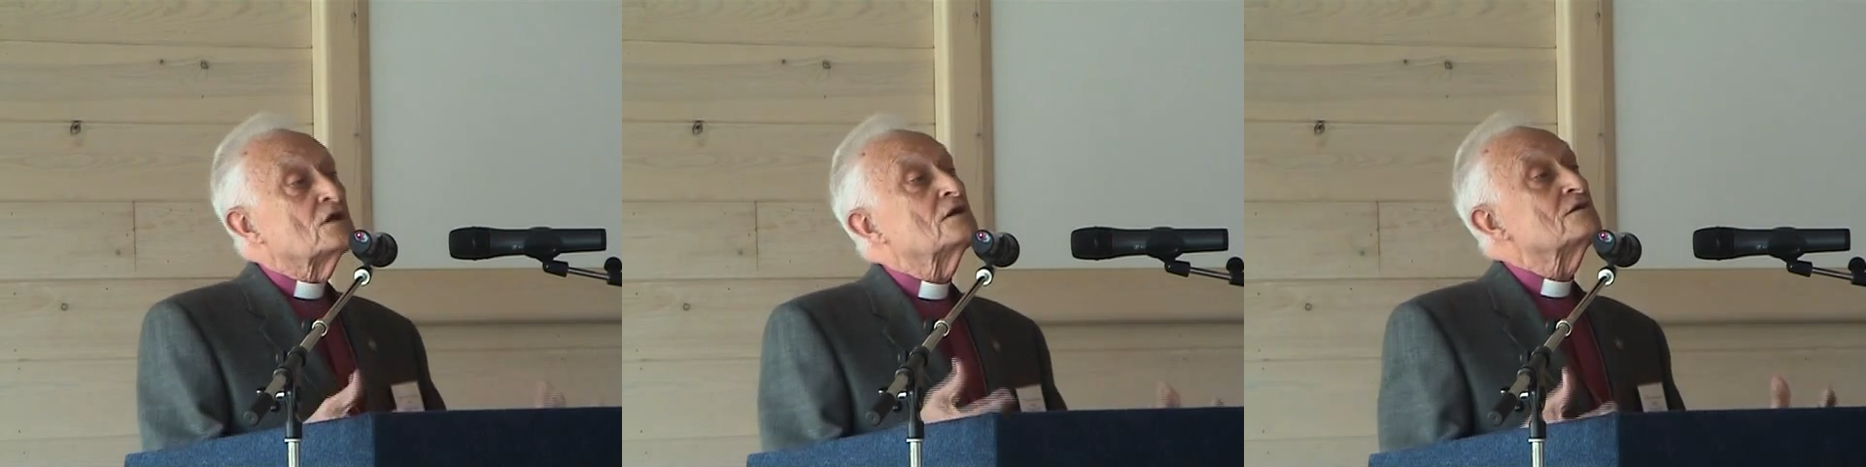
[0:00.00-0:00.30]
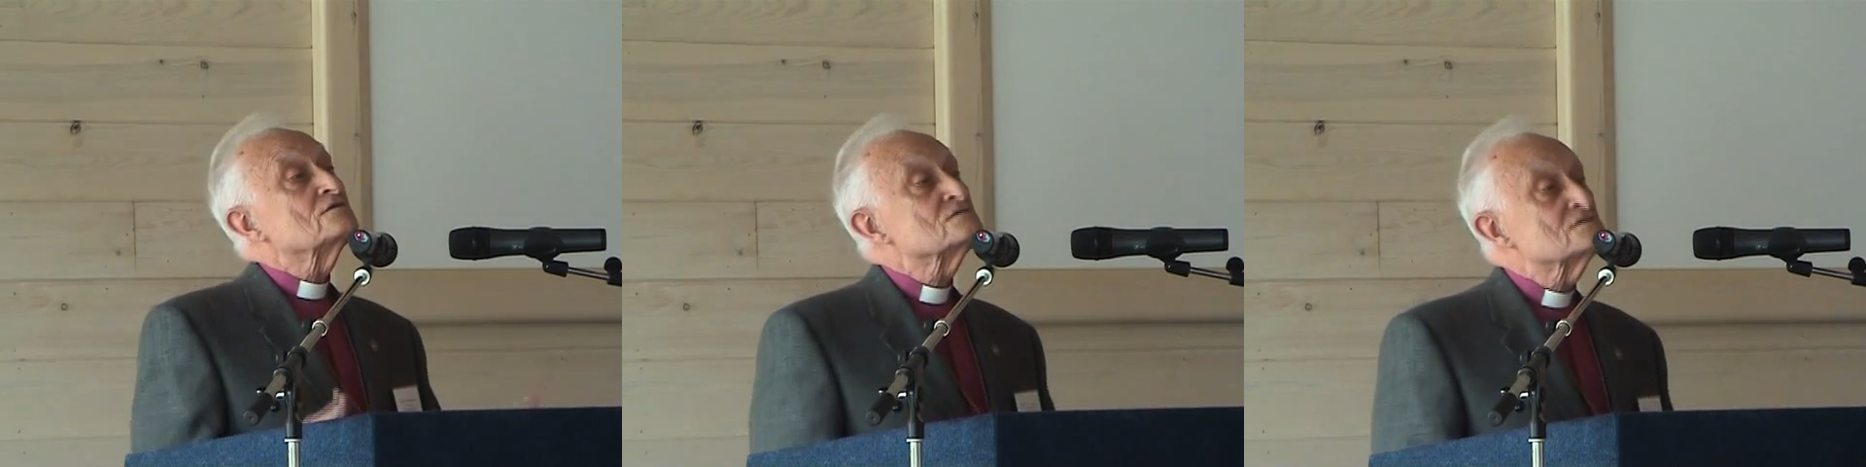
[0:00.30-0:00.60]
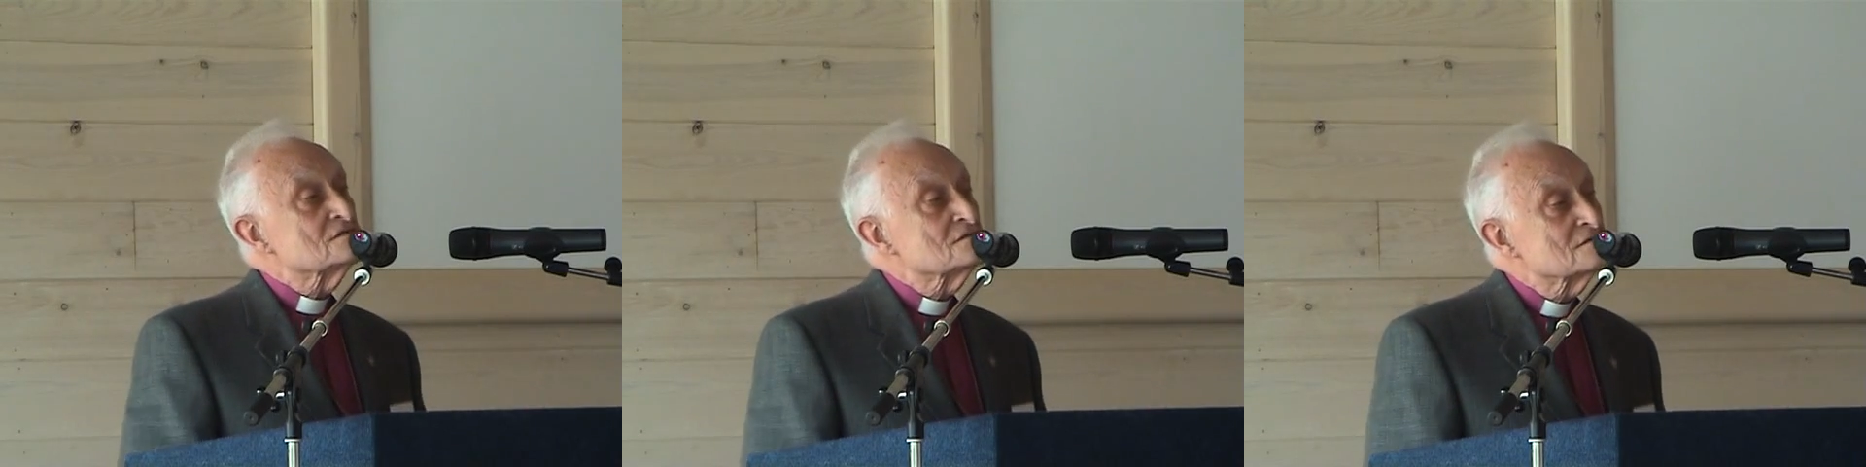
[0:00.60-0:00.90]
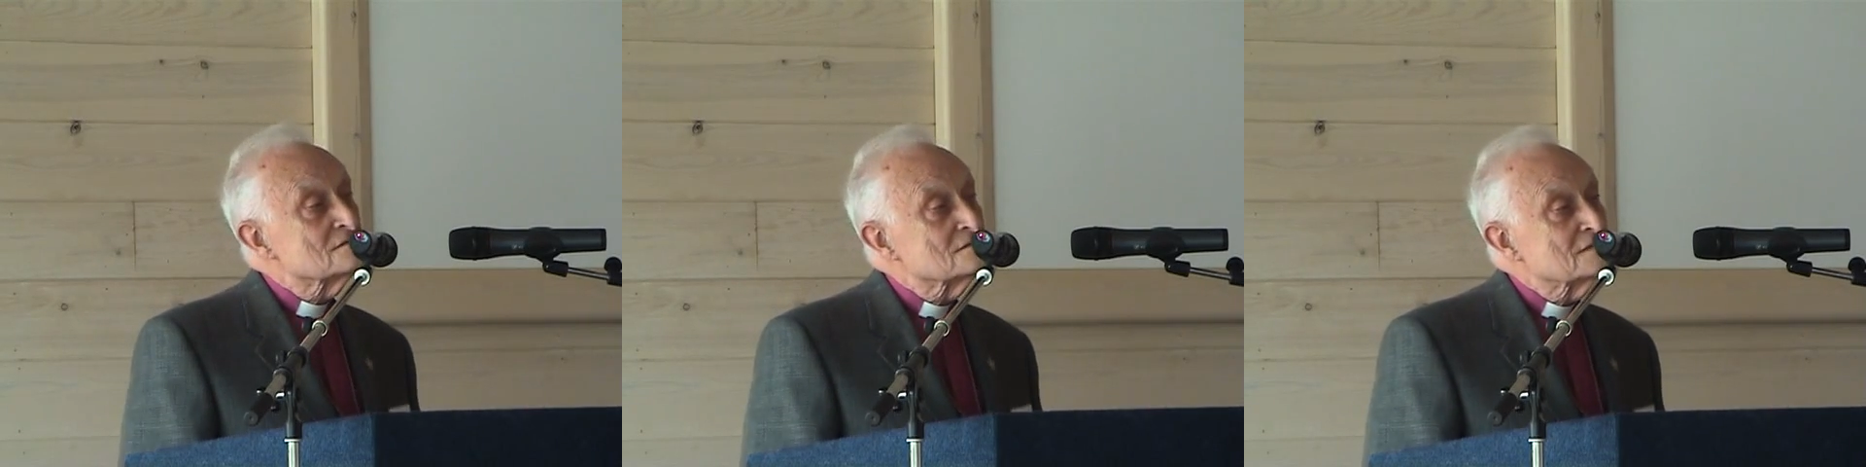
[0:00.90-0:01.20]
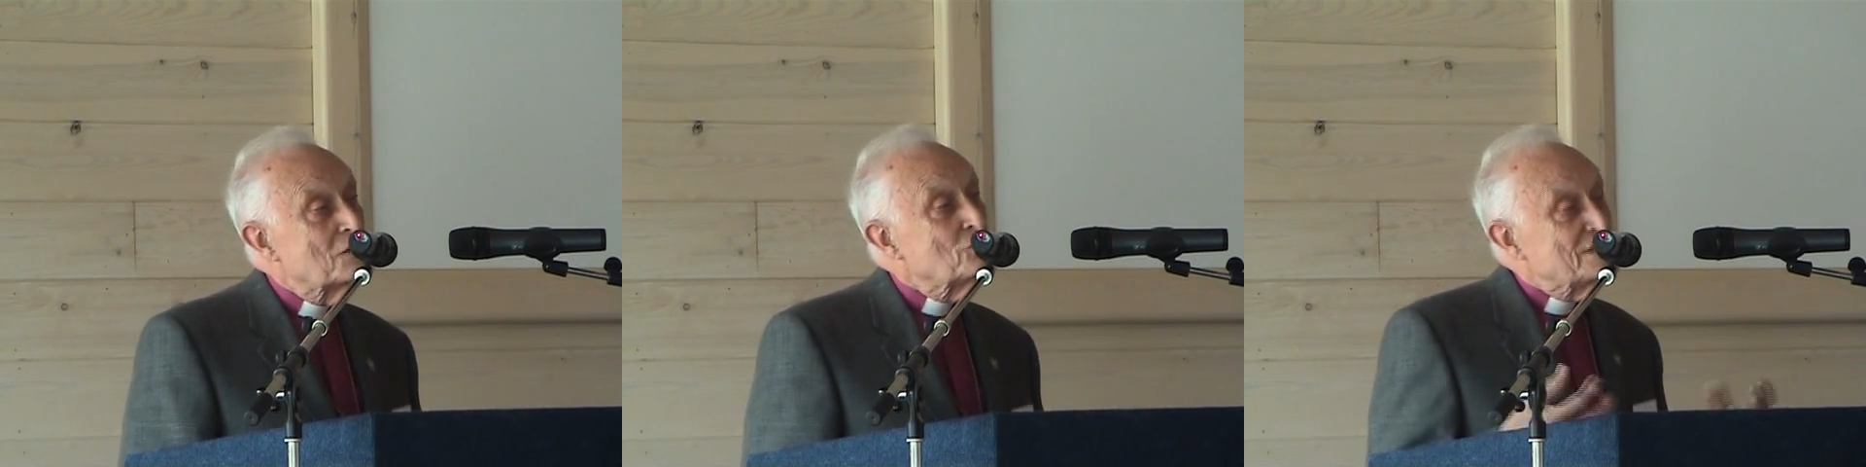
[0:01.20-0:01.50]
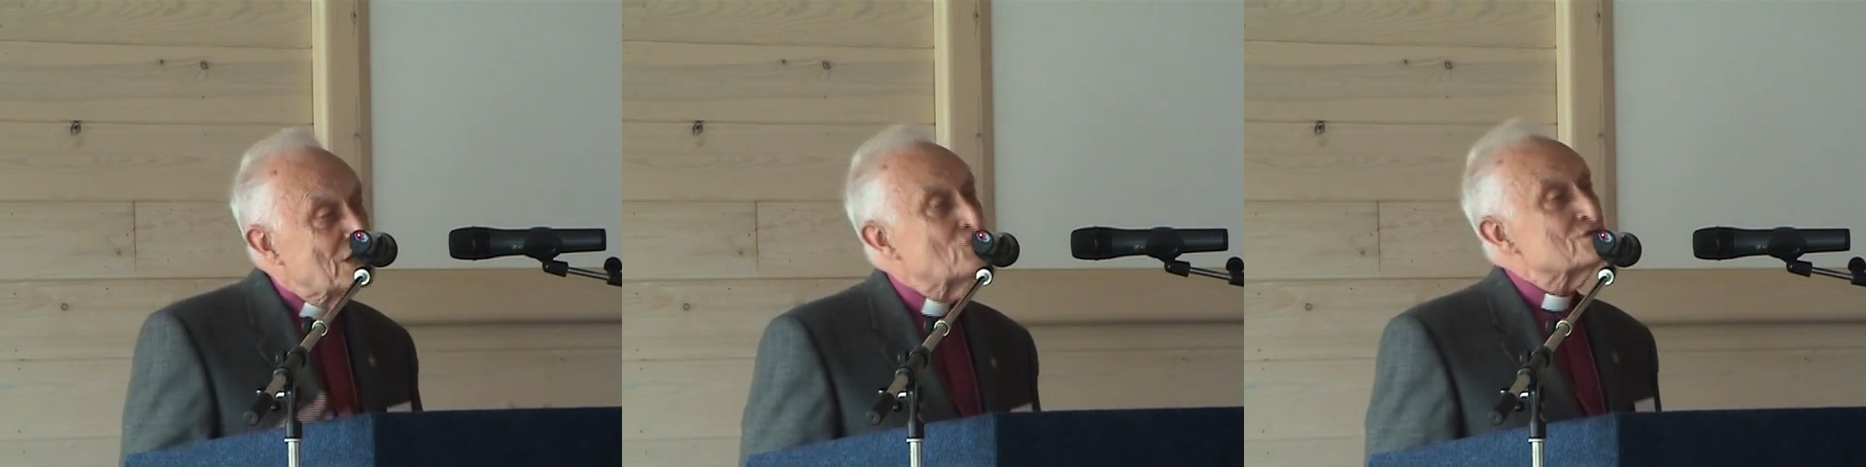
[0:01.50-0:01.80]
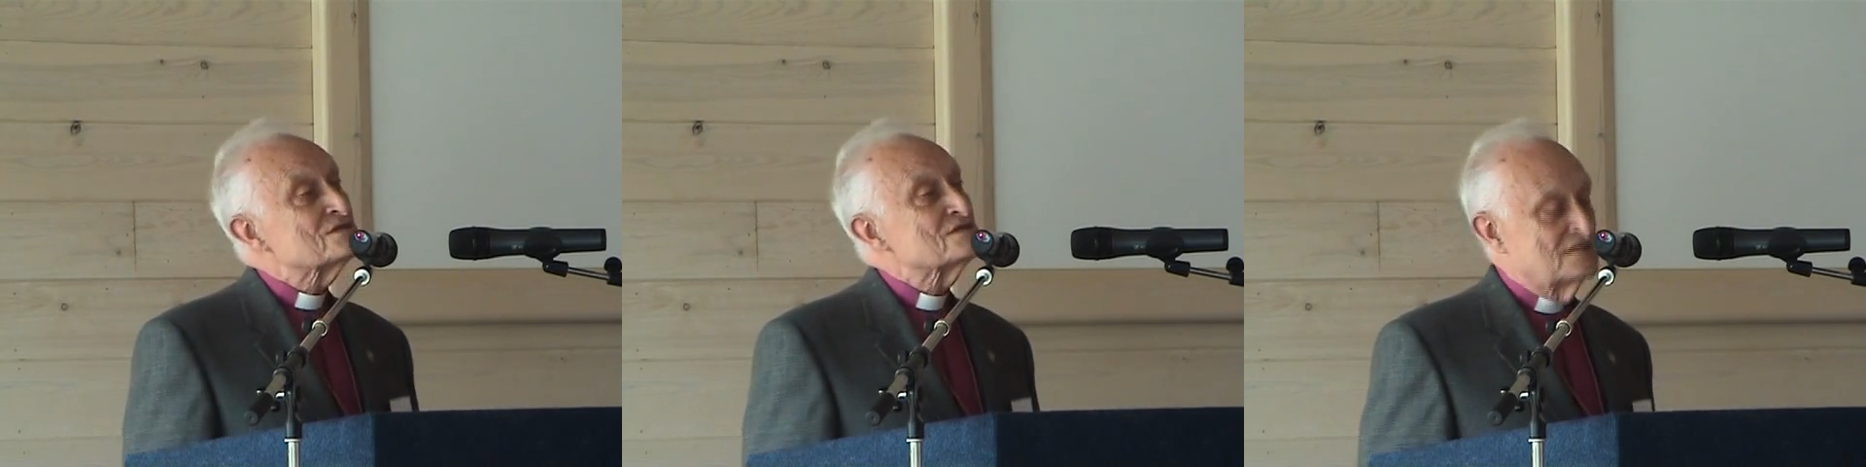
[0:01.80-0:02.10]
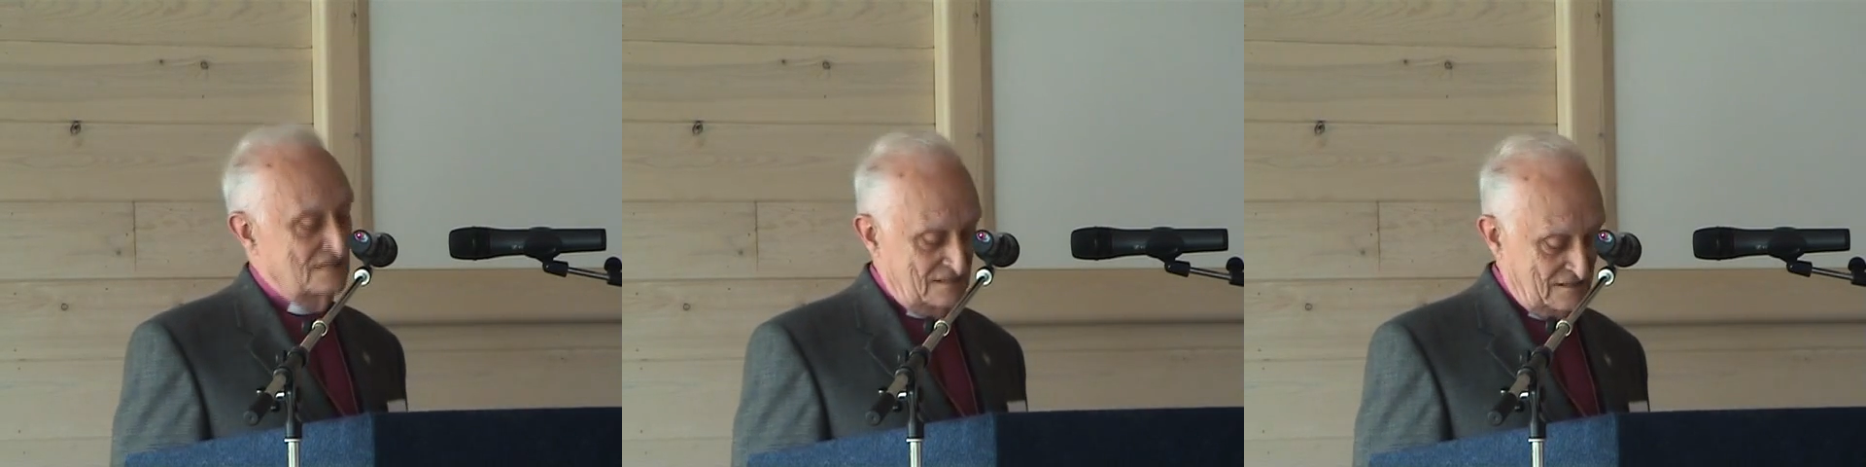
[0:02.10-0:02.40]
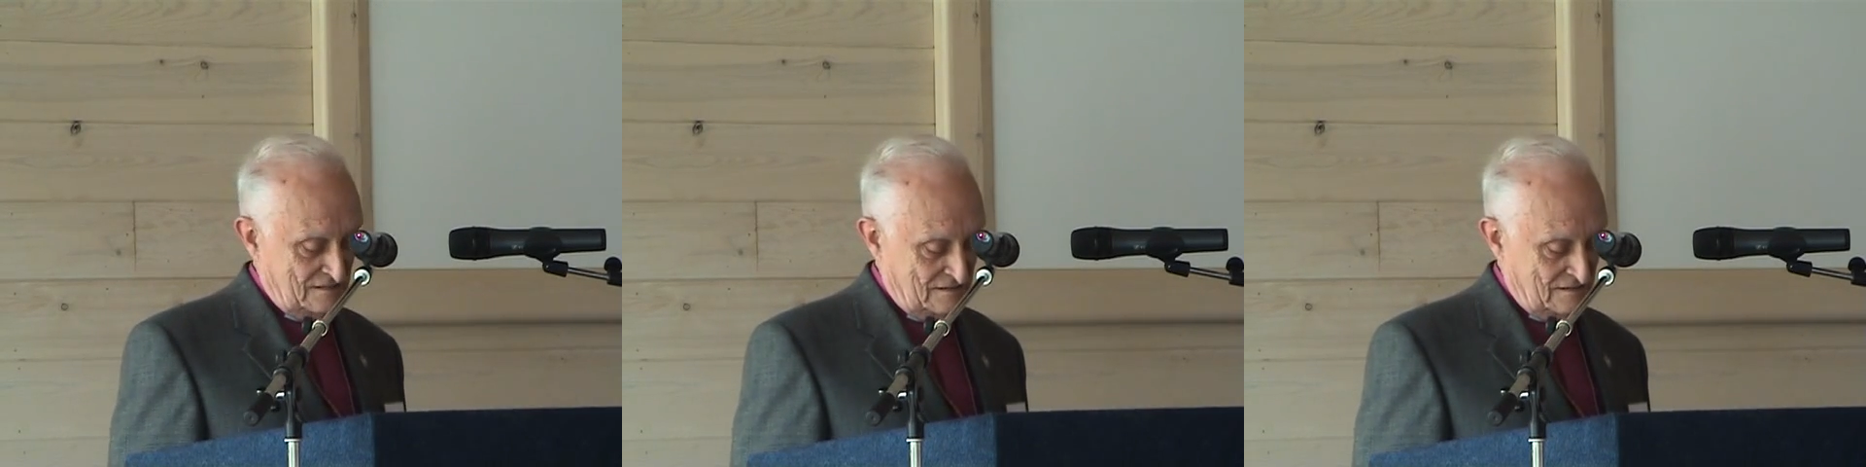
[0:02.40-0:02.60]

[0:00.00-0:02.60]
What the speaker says: hurts. And we notice it.